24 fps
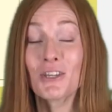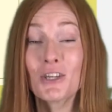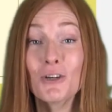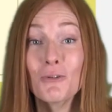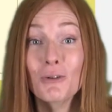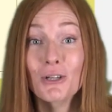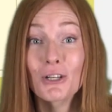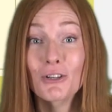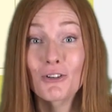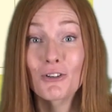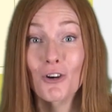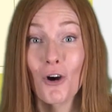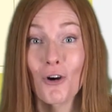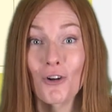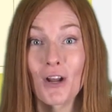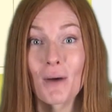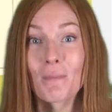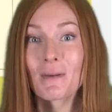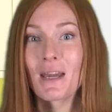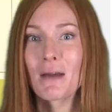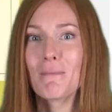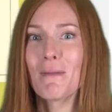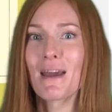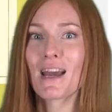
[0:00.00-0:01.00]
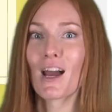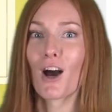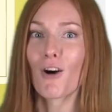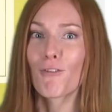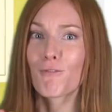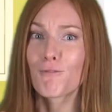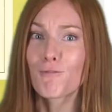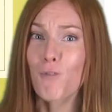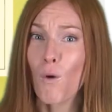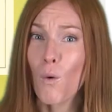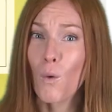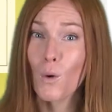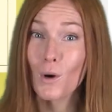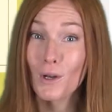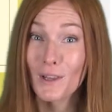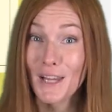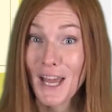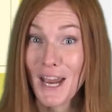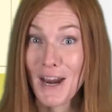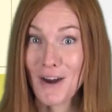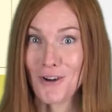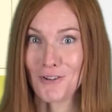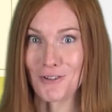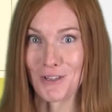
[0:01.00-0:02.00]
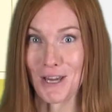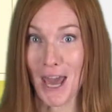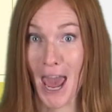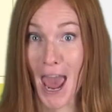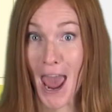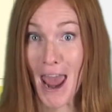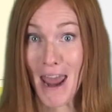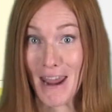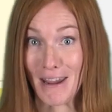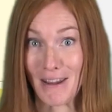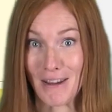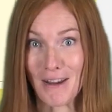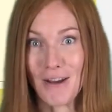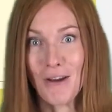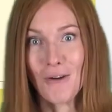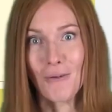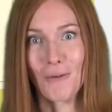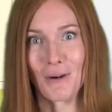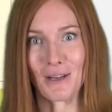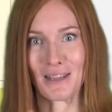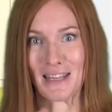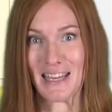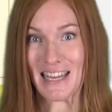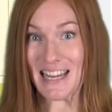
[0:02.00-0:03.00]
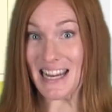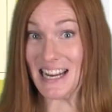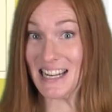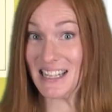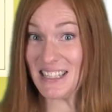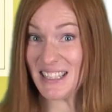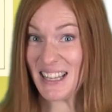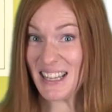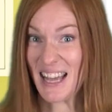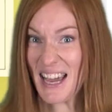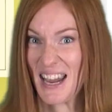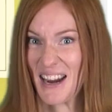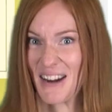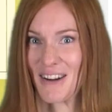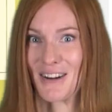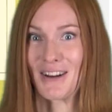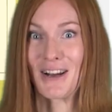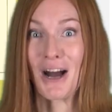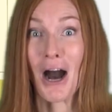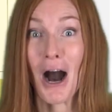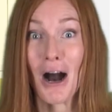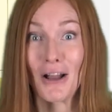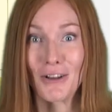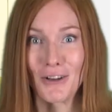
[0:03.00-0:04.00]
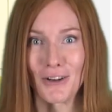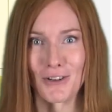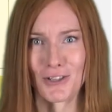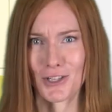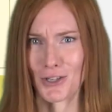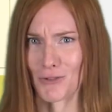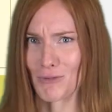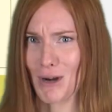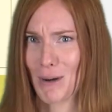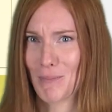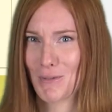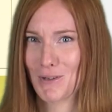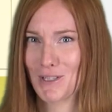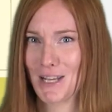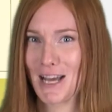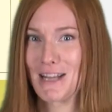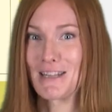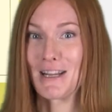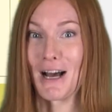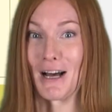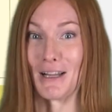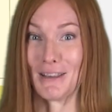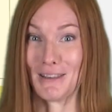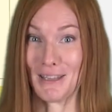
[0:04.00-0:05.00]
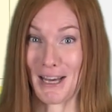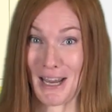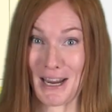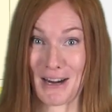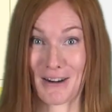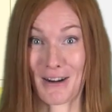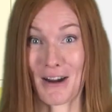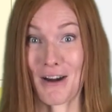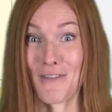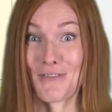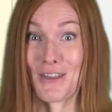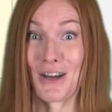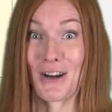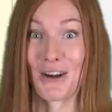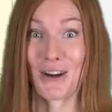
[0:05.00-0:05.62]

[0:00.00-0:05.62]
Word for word: you and a grown-up can make a 4-layered cake with each layer colored to represent a layer of the